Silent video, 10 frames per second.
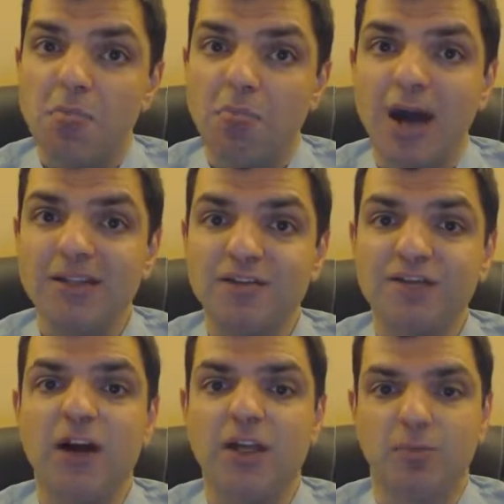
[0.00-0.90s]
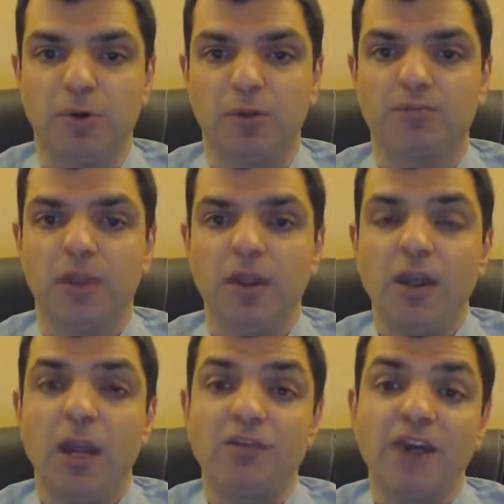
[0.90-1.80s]
modifiable.
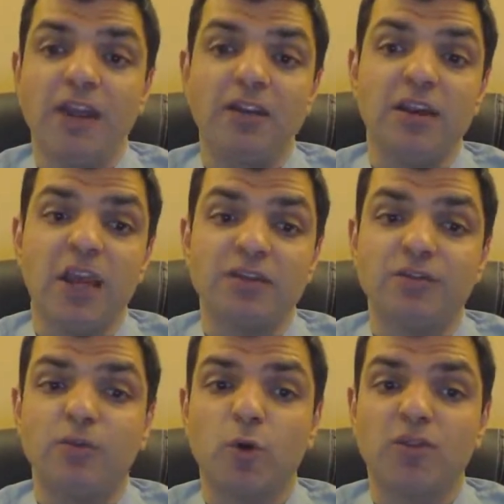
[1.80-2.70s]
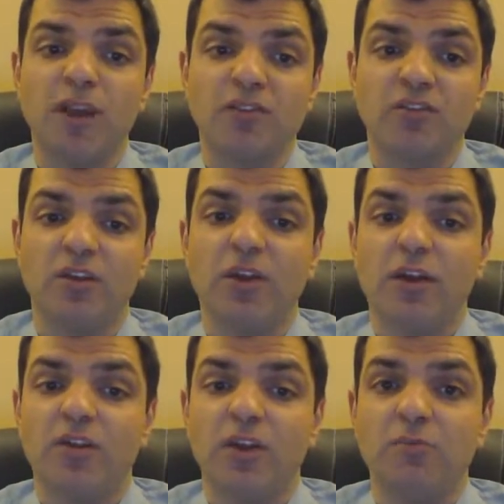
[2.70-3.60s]
In fact, it accounts for more deaths
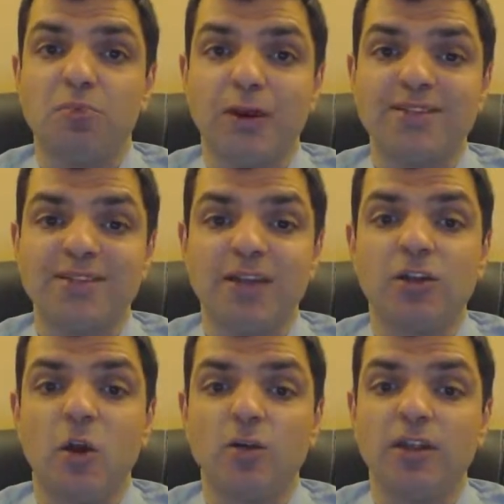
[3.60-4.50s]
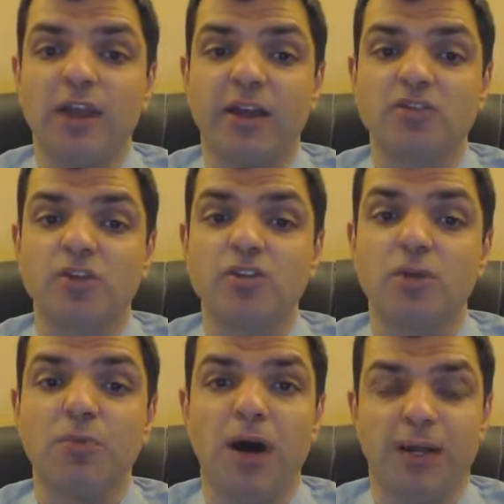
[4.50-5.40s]
than breast and colon cancers
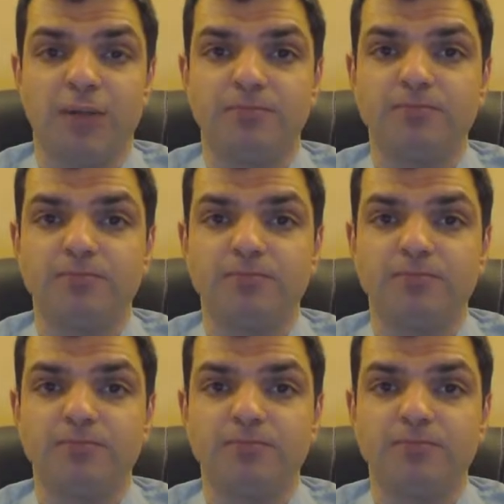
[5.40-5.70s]
combined.